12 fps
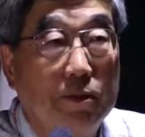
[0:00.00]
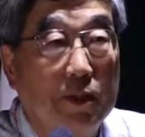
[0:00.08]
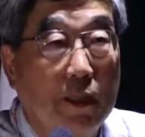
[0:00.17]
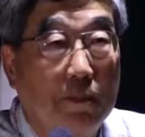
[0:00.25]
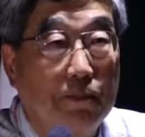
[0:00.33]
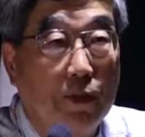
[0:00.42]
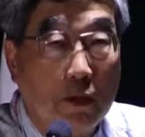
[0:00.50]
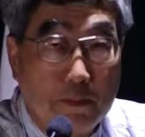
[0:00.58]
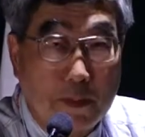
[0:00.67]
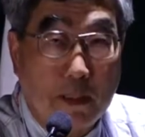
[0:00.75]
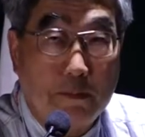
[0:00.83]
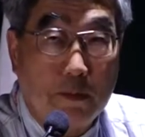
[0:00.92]
the
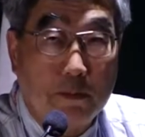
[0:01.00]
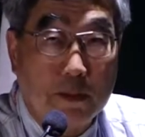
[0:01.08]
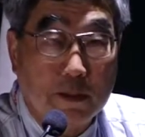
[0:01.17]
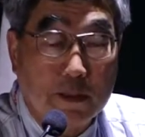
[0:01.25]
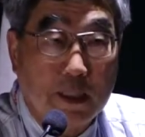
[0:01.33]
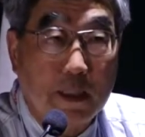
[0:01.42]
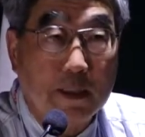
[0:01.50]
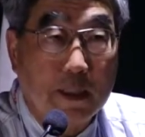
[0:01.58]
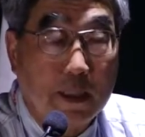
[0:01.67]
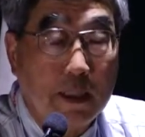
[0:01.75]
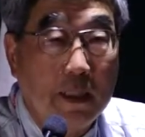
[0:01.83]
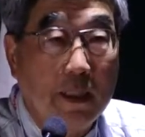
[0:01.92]
problem of
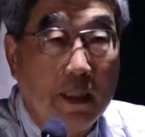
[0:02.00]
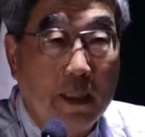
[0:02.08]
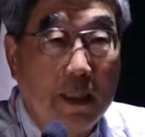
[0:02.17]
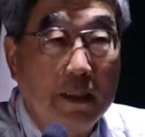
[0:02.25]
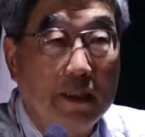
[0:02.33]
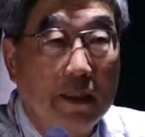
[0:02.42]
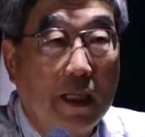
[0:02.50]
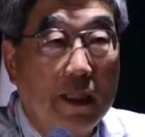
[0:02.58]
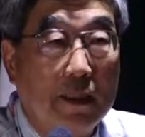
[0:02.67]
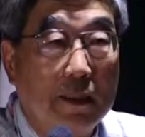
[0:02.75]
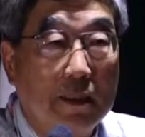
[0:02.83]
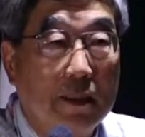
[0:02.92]
society, it's
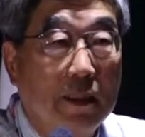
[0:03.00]
nice